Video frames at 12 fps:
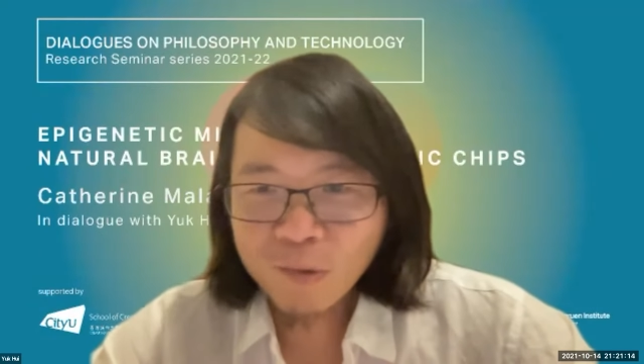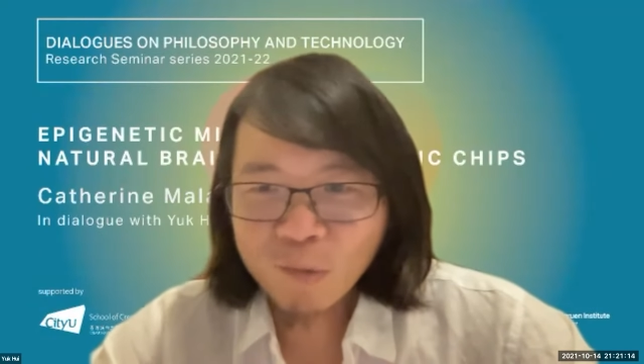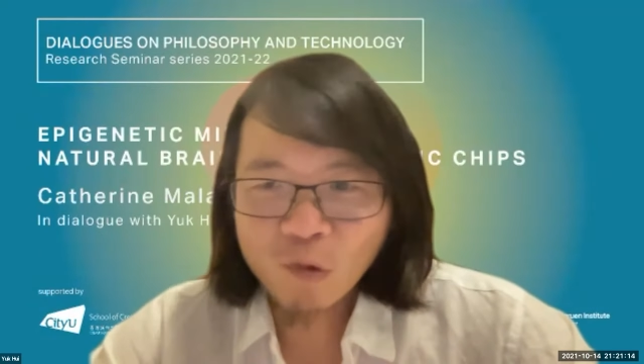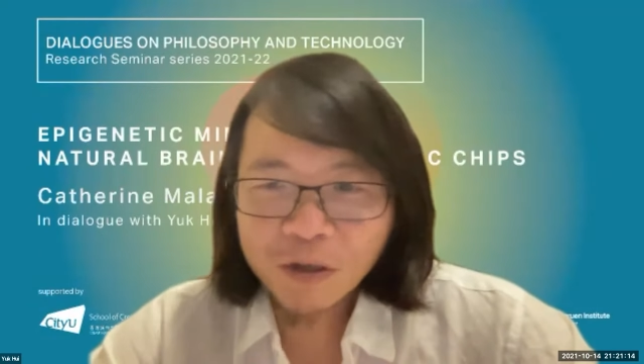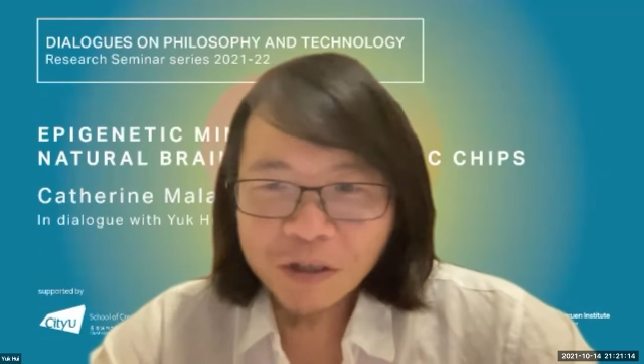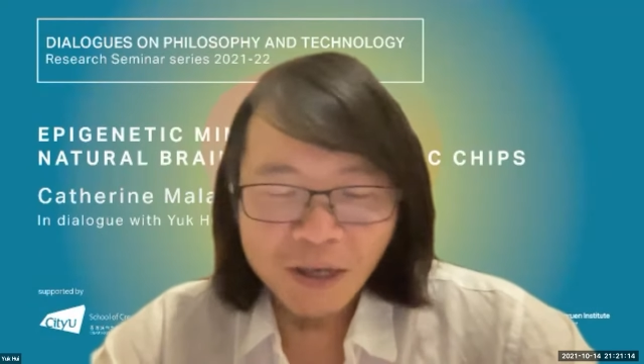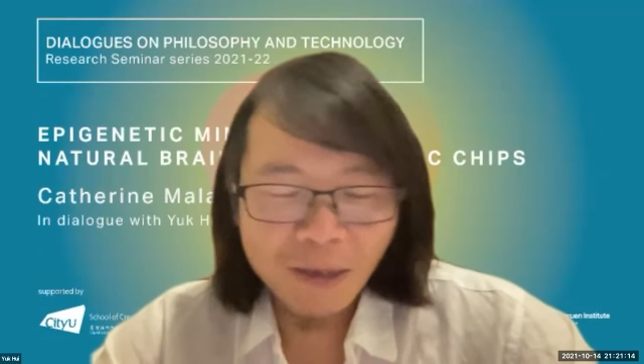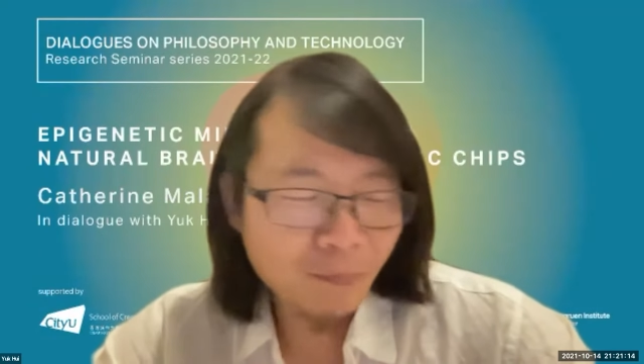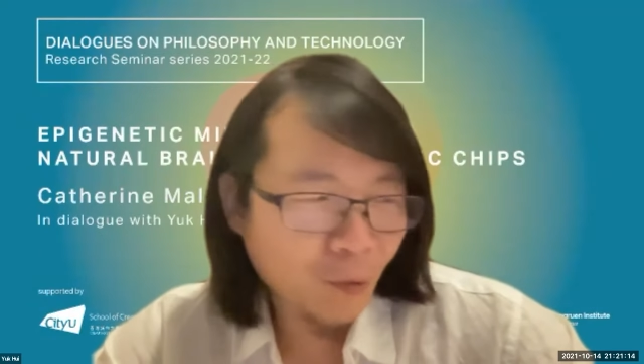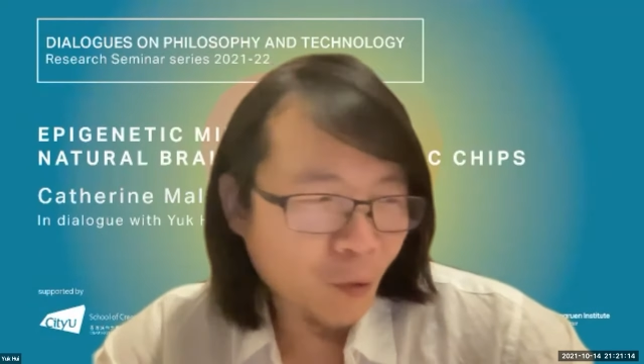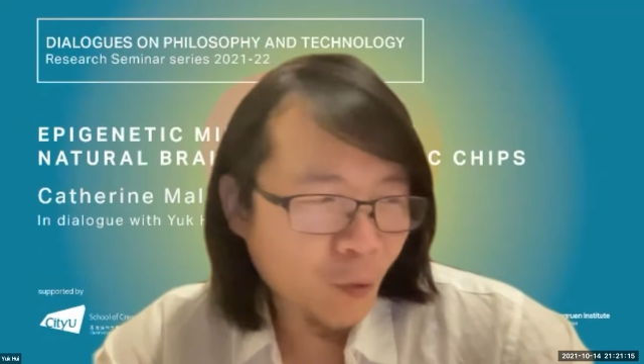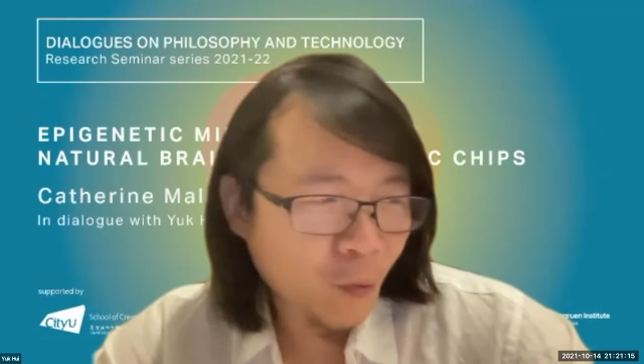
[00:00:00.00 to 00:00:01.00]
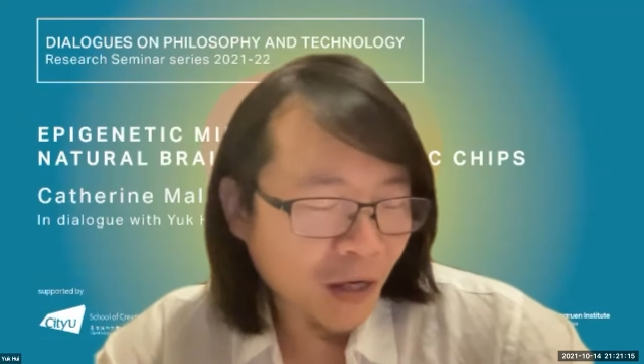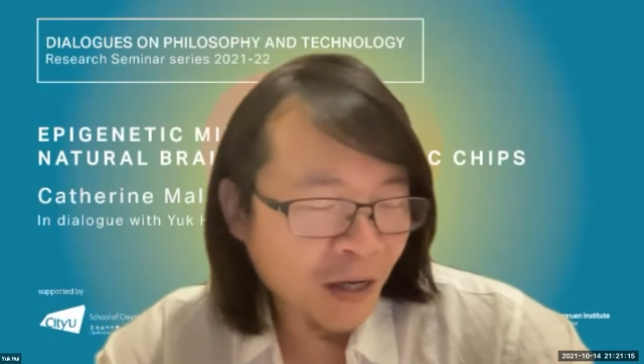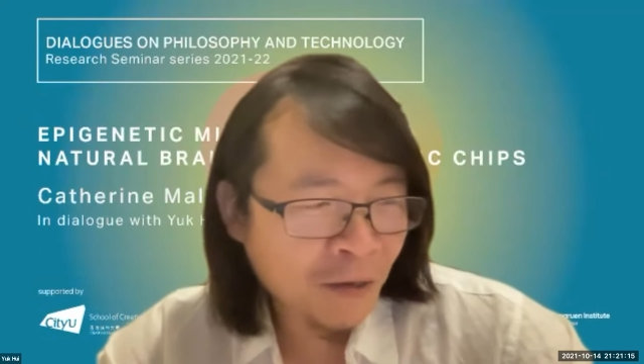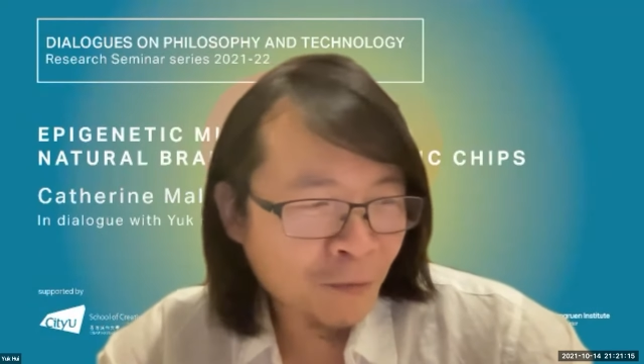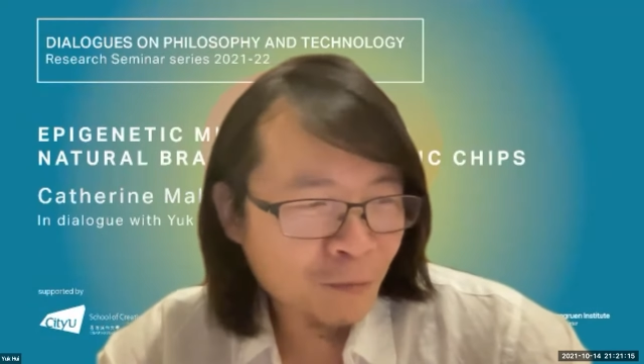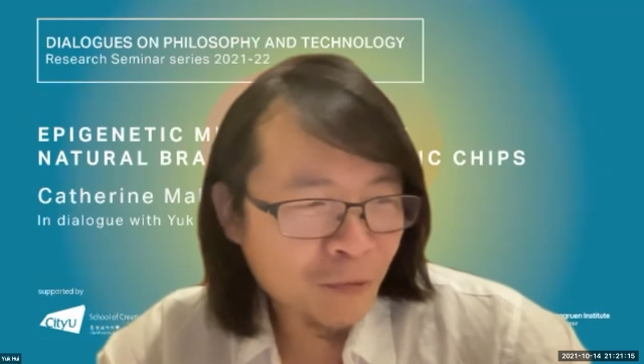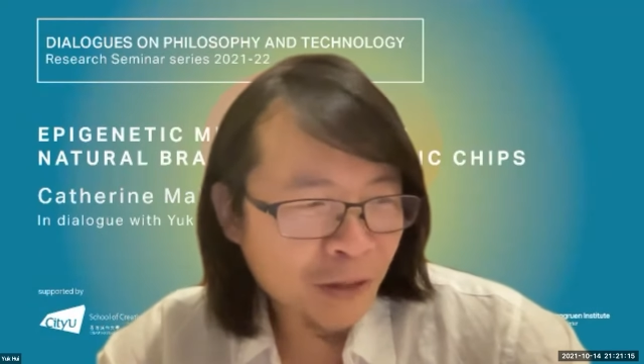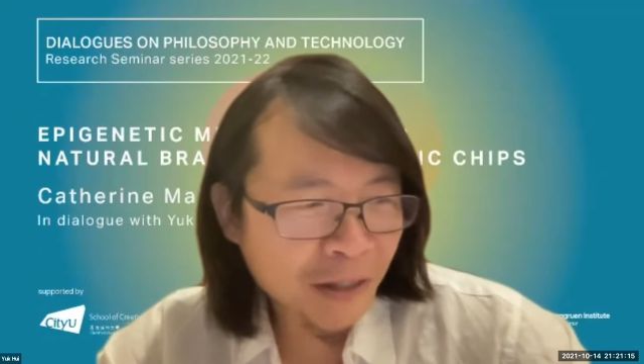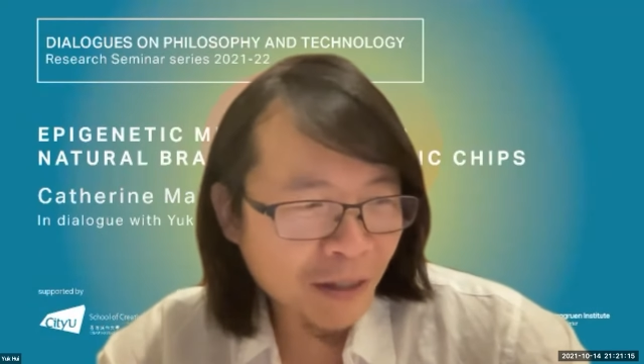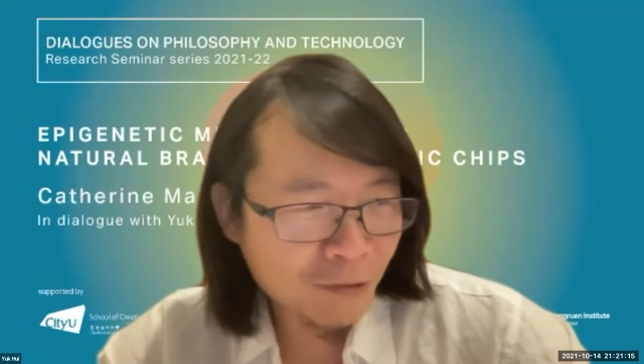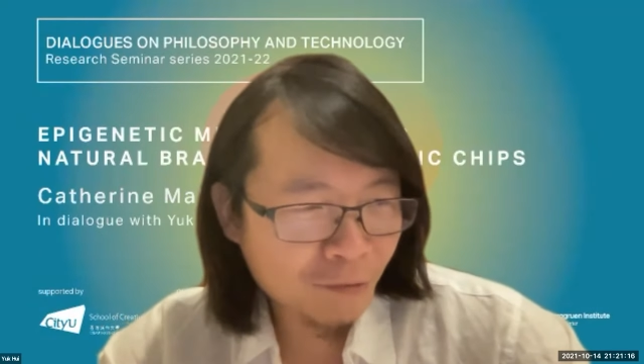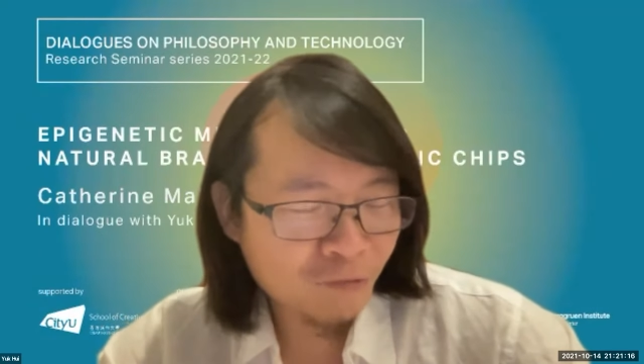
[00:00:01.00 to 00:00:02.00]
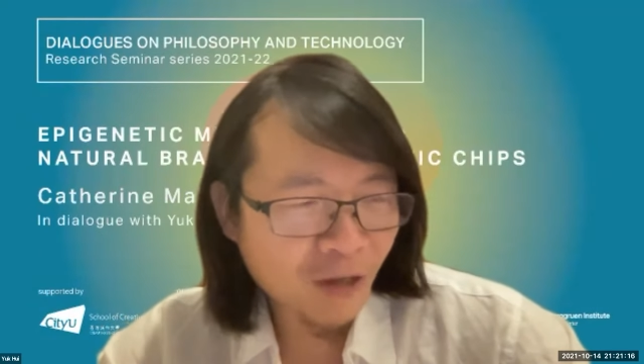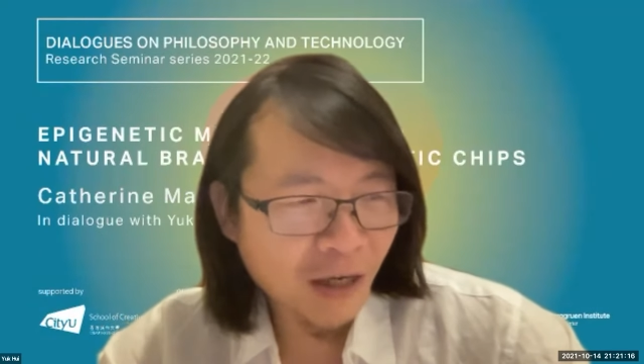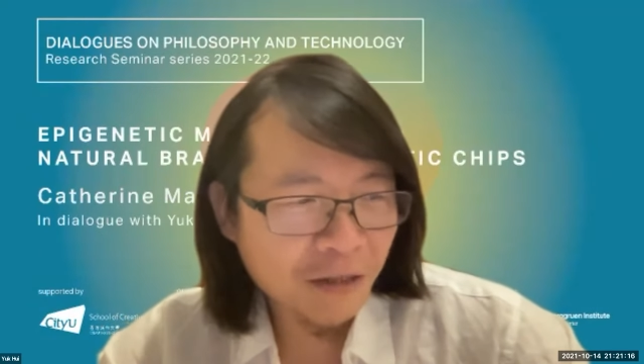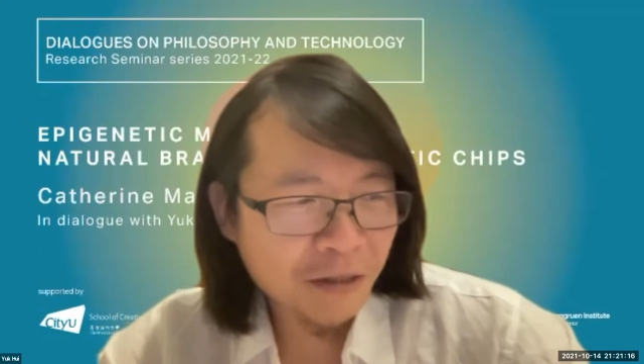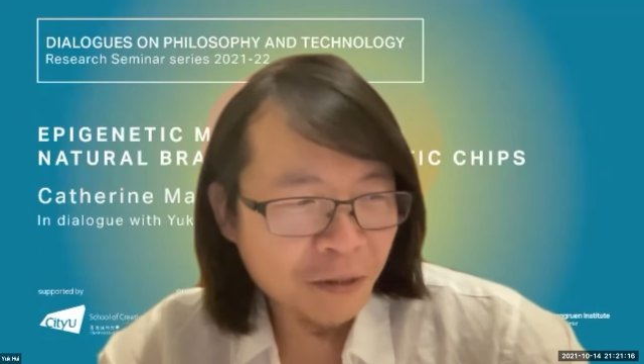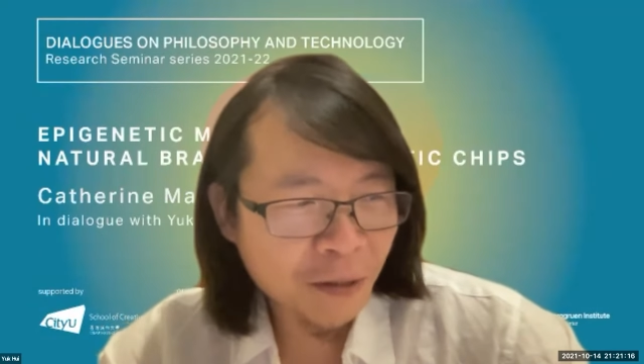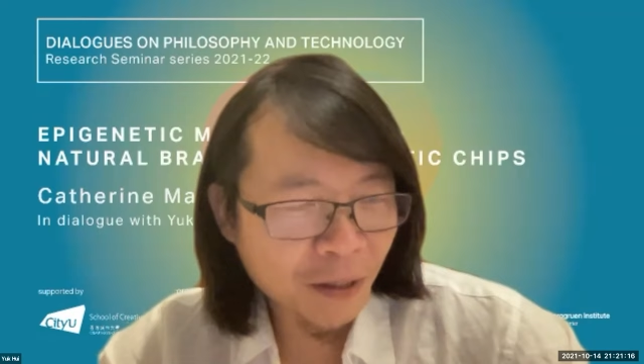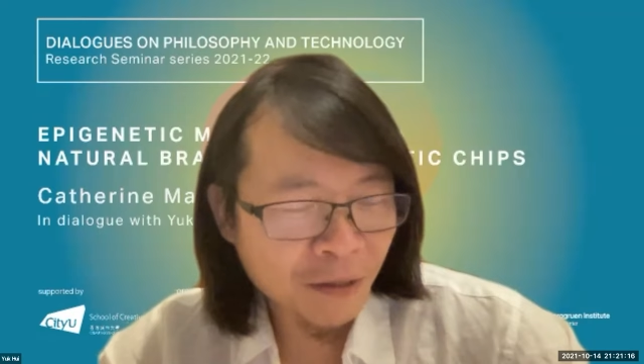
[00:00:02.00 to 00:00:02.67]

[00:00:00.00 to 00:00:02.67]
For example, we can find